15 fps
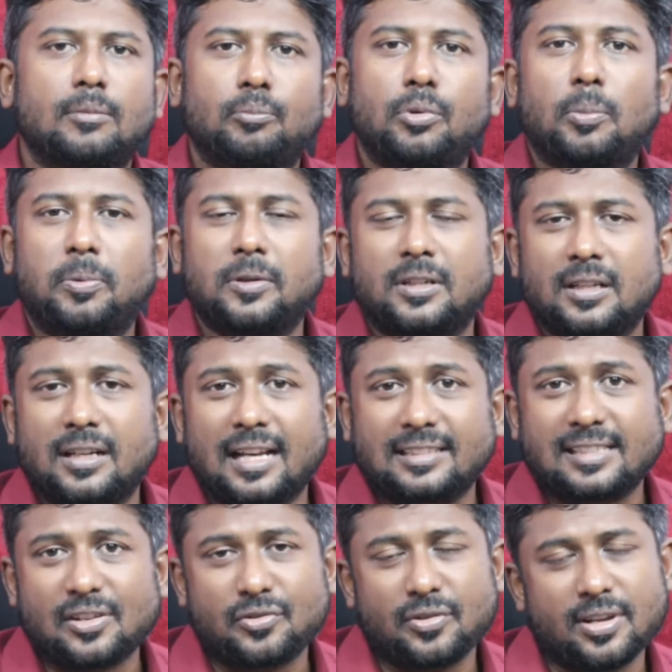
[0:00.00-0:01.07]
purported
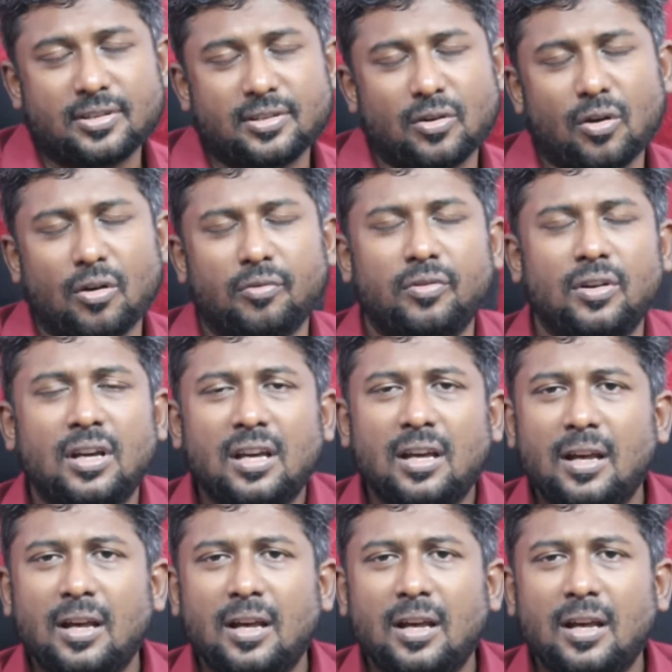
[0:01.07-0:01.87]
assassination of